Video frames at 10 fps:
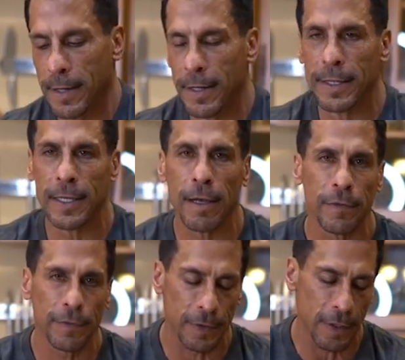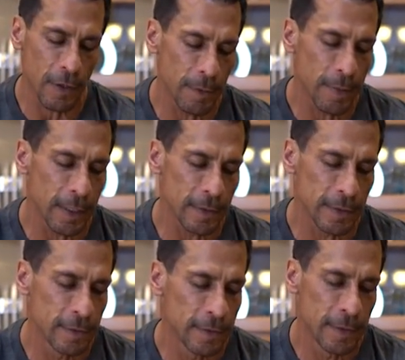in the oven for 30
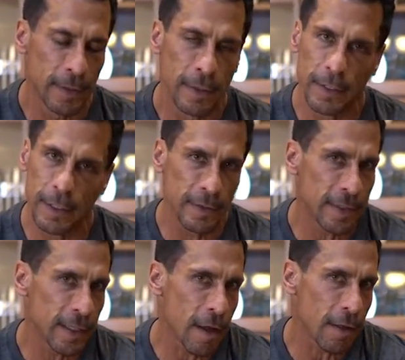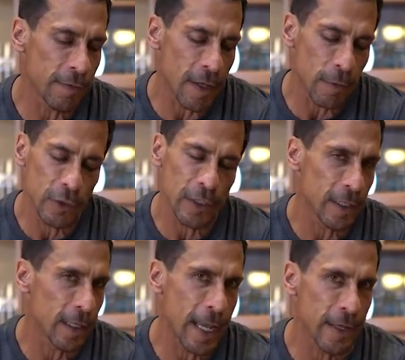minutes. Easy cauliflower
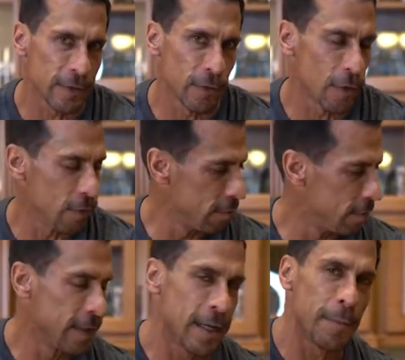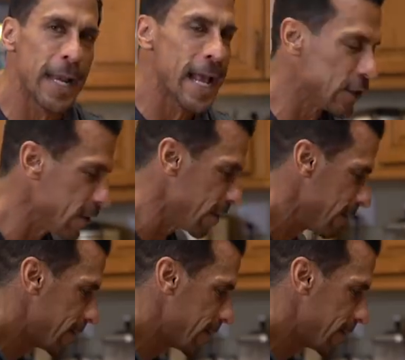chicken casserole coming at you.